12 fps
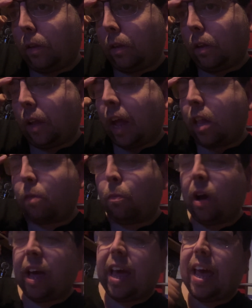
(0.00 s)
that's
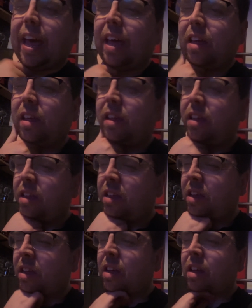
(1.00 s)
where
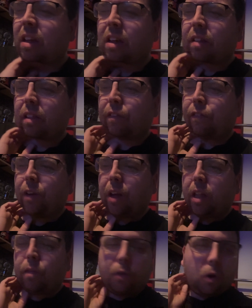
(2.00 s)
the
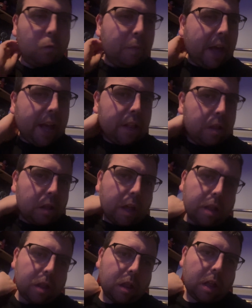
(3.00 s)
first film ends,
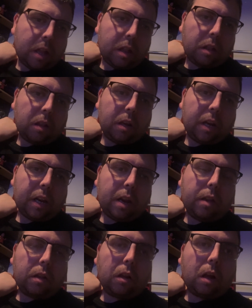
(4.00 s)
as
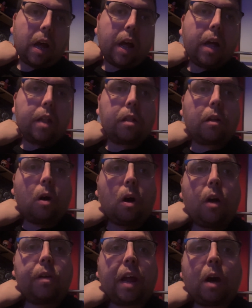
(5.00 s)

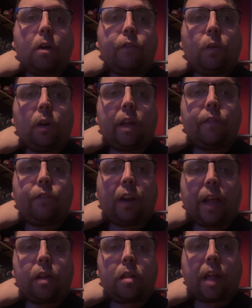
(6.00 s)
Scott, now a fully
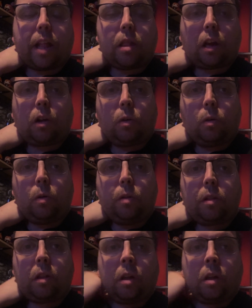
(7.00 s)
fledged Santa Claus,